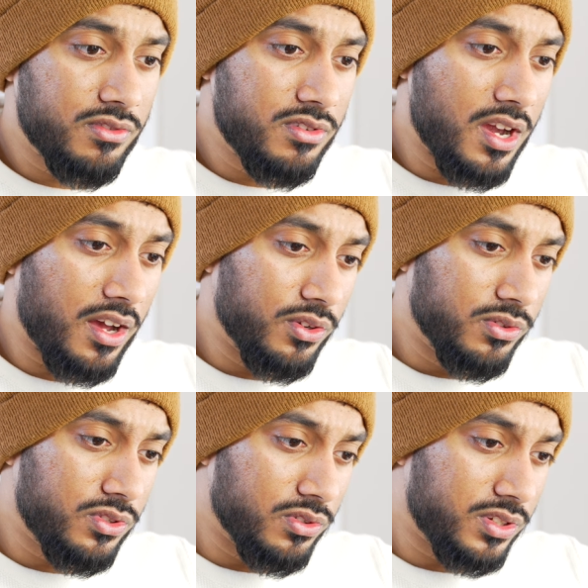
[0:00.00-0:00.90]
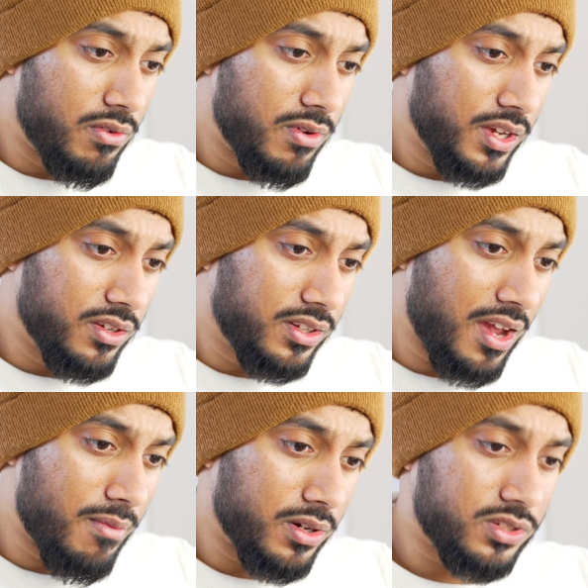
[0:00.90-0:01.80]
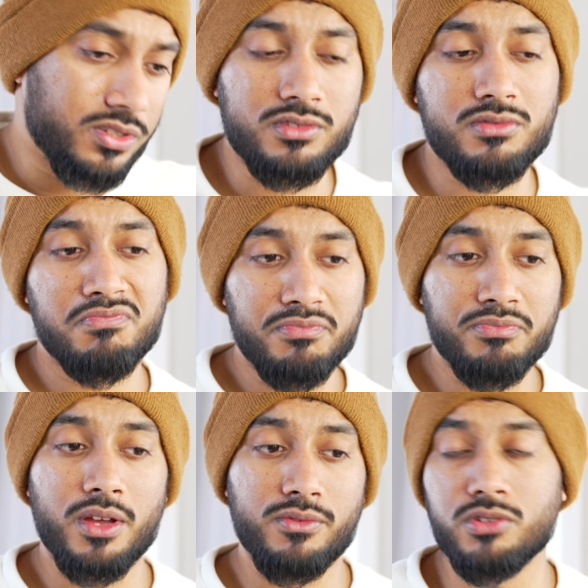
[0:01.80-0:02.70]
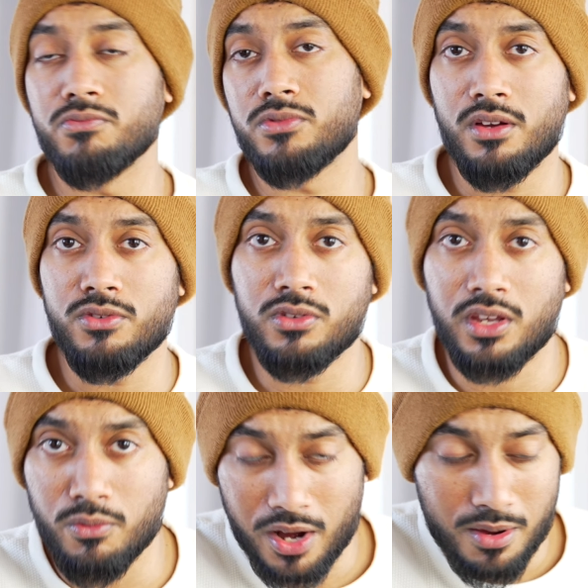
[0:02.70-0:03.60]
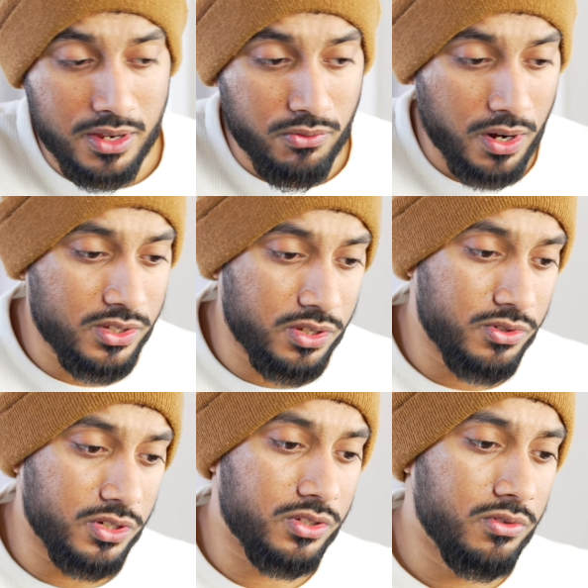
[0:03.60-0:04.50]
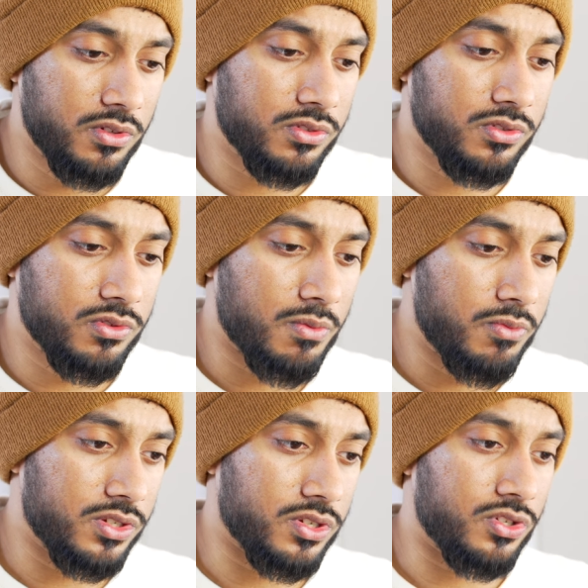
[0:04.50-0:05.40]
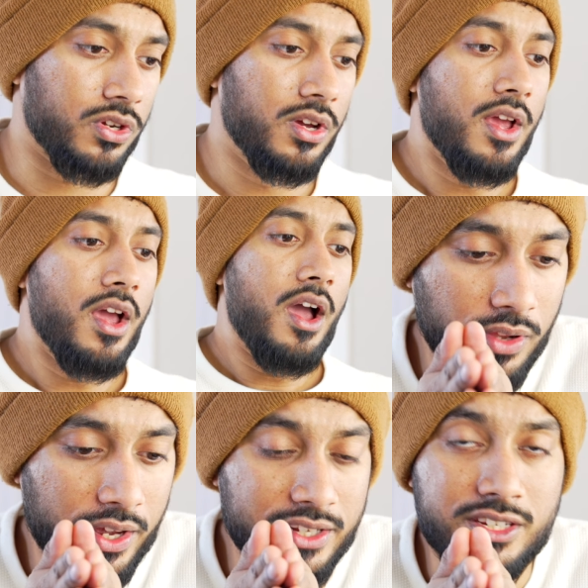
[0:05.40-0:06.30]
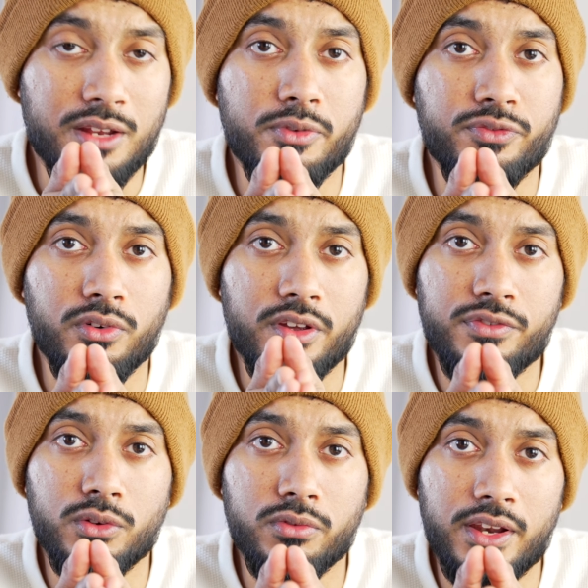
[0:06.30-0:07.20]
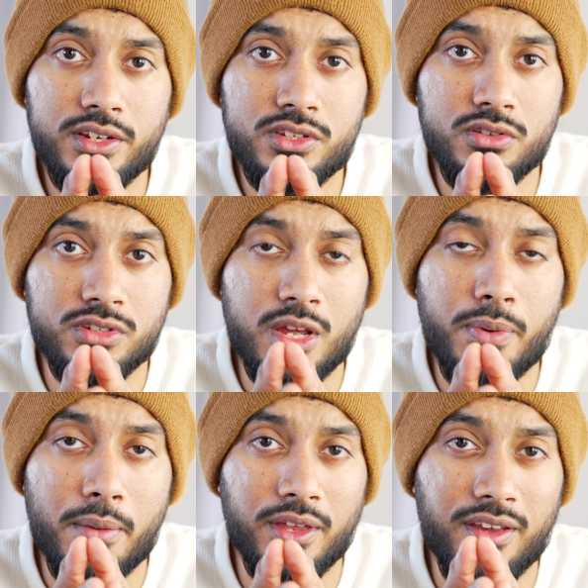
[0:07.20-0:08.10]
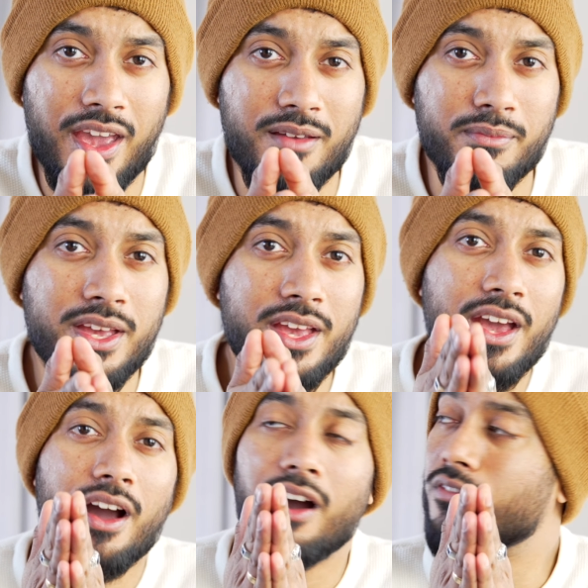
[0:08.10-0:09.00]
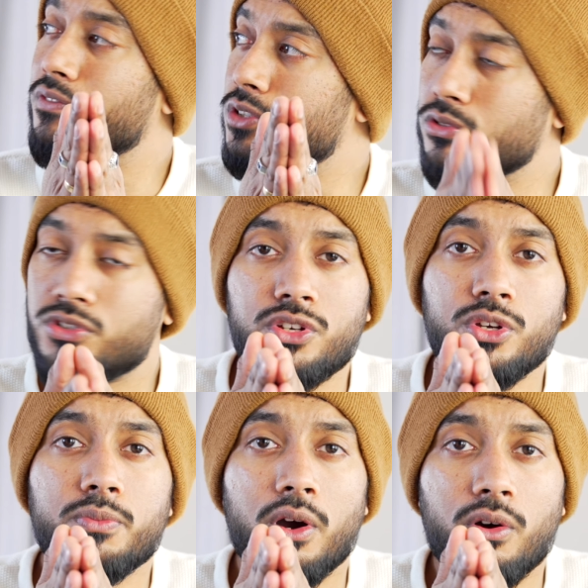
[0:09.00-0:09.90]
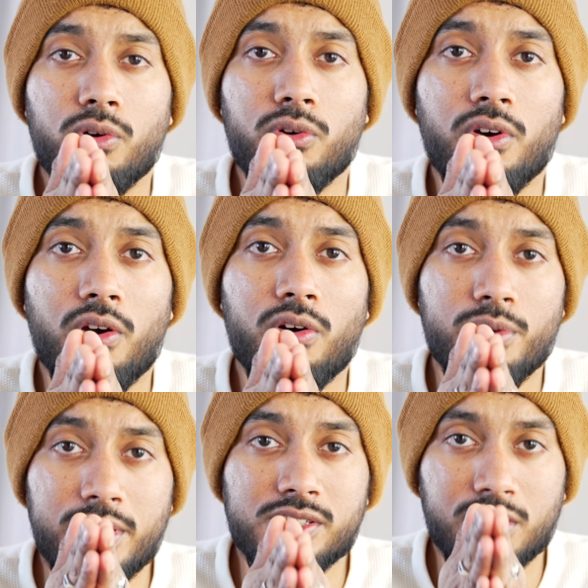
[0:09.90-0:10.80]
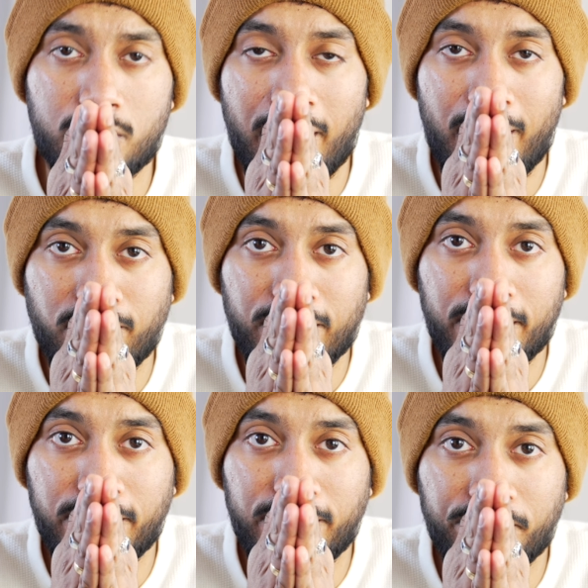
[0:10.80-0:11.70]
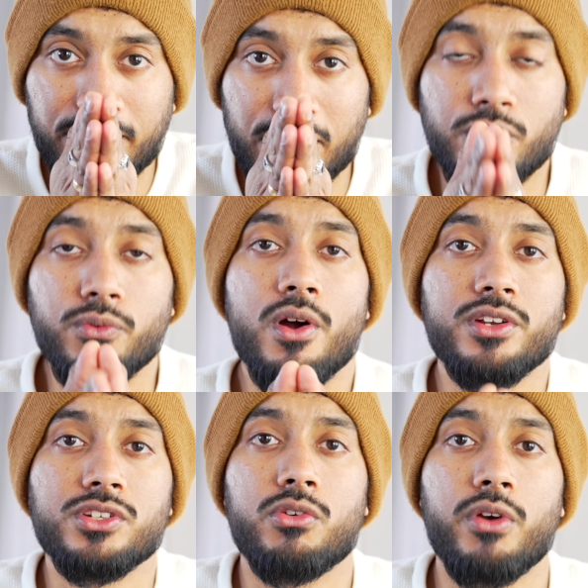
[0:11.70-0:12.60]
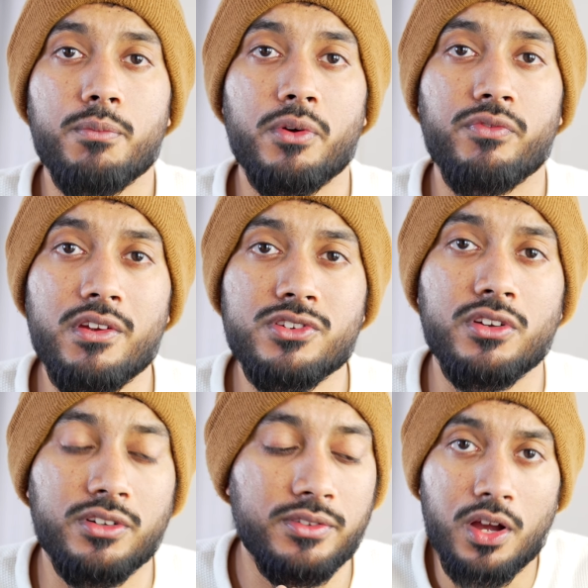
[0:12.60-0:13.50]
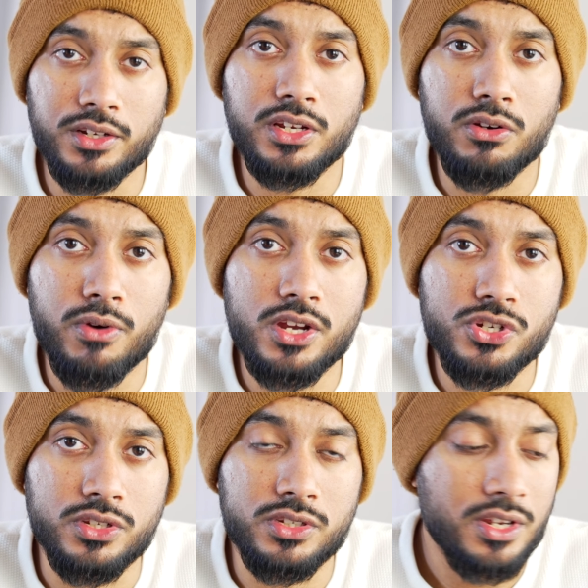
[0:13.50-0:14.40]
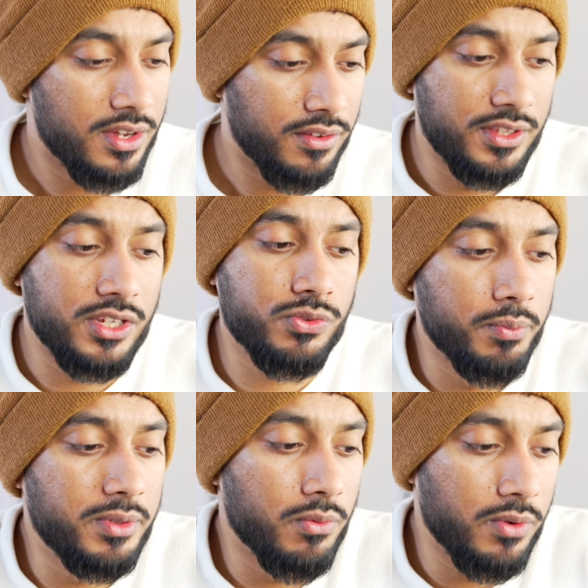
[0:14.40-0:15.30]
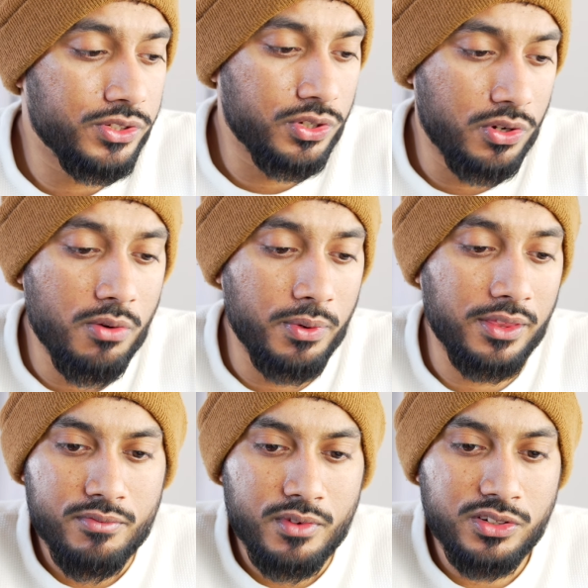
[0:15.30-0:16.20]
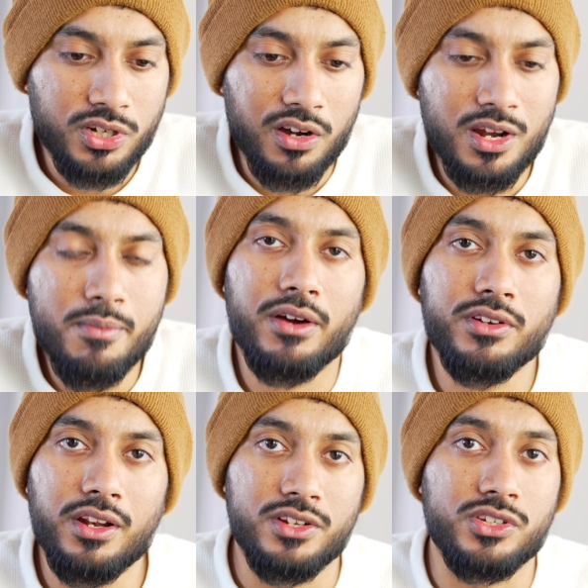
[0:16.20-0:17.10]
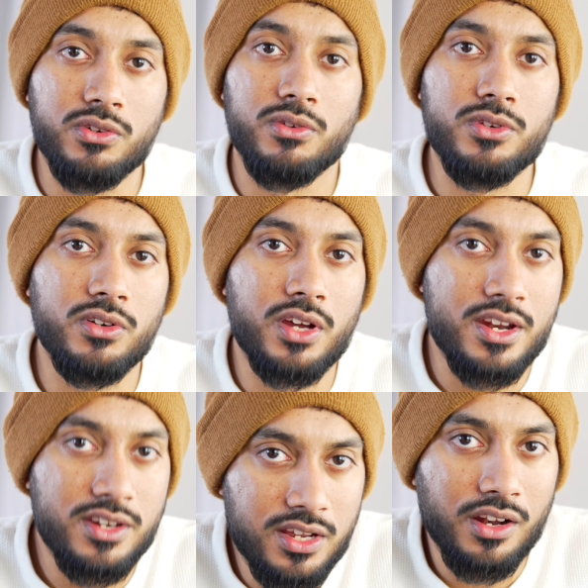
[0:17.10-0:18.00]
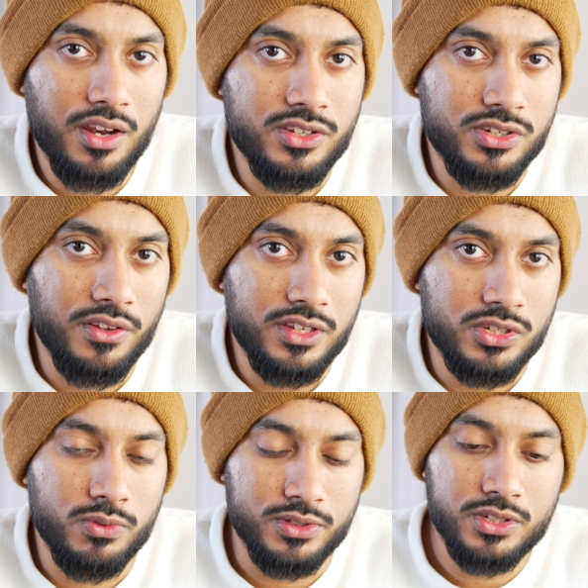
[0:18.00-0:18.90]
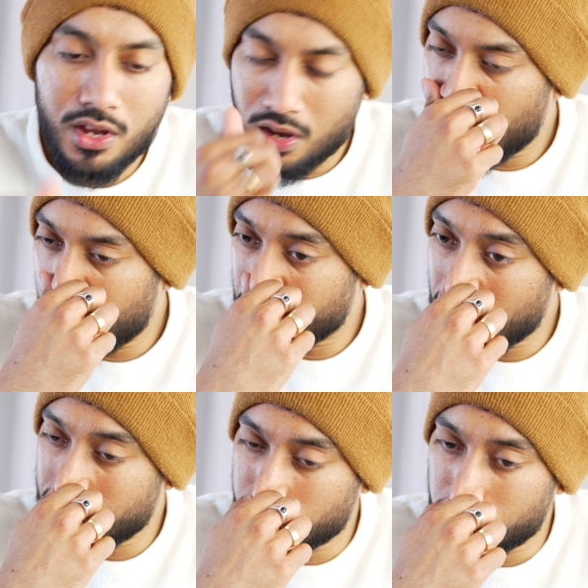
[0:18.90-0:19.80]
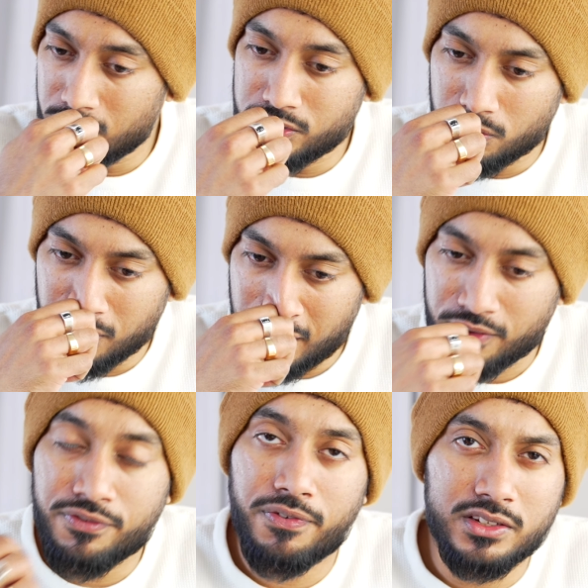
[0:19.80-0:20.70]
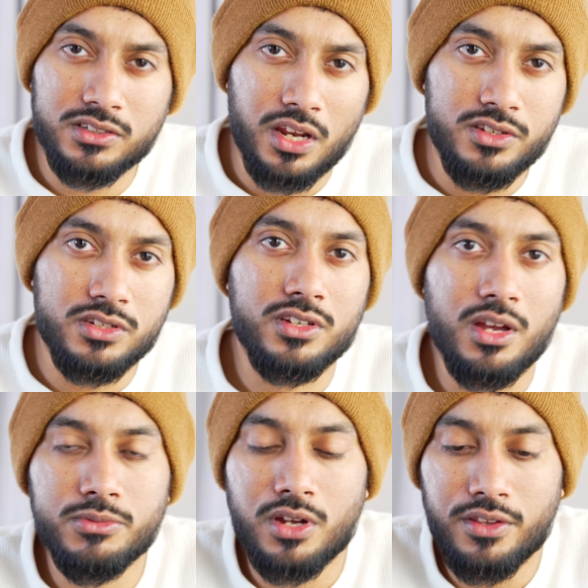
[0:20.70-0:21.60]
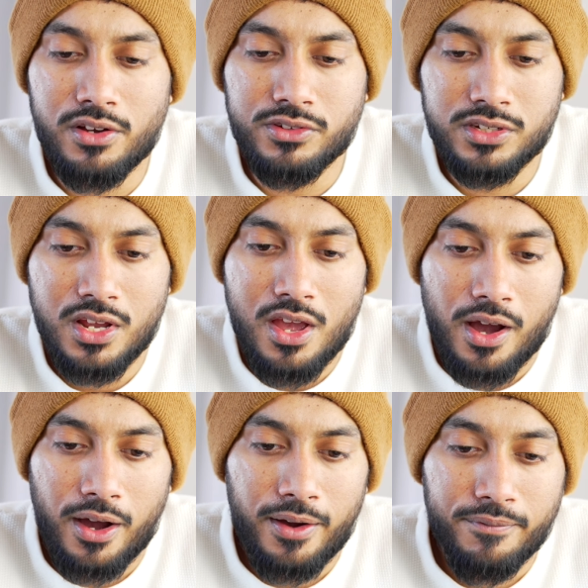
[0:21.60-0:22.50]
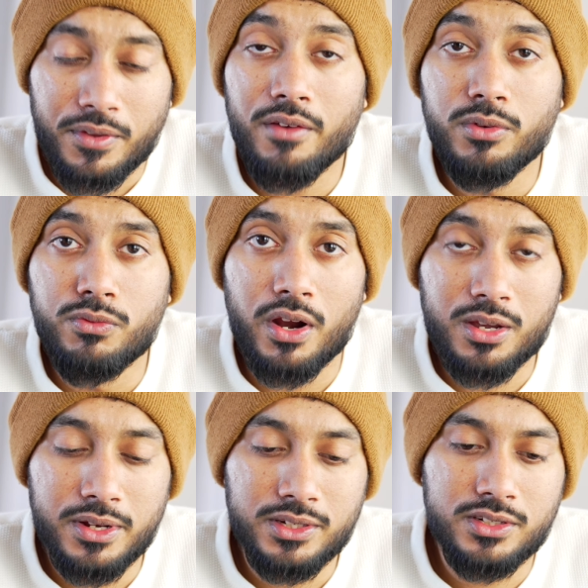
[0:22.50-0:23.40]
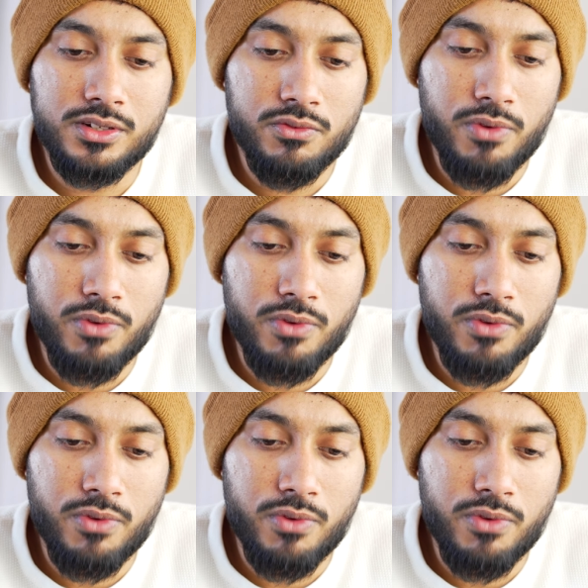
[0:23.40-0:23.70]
Yeah, those are really good cameras. You get what I mean, right? So just do some research. Like I said before, if you're willing to step up the game of YouTube or Instagram, or if you wanted to create professional content creations, these will be the ones to go with. Talking about the lens, you're gonna need a lens on these ones. I really don't like fixed lenses comes on those. I would recommend